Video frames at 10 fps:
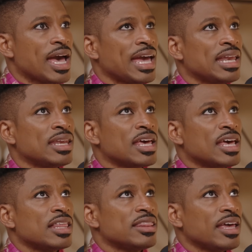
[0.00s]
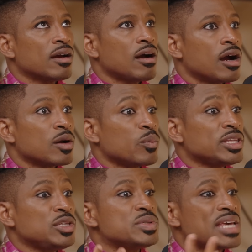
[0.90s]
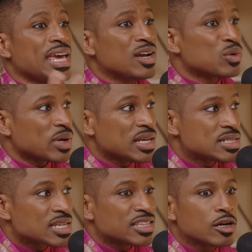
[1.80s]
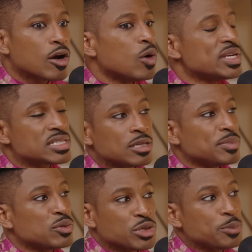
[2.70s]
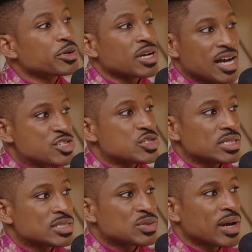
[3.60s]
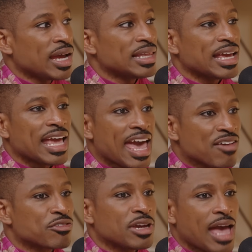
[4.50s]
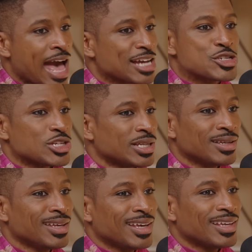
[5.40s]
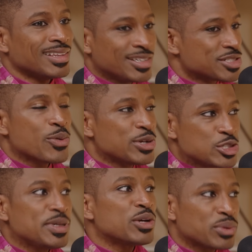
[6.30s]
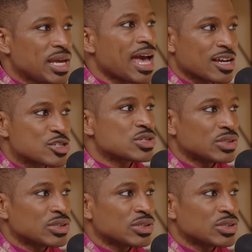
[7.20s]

And there are, when you take a risk, there are always going to be repercussions, right? Like every action, there's going to be a reaction.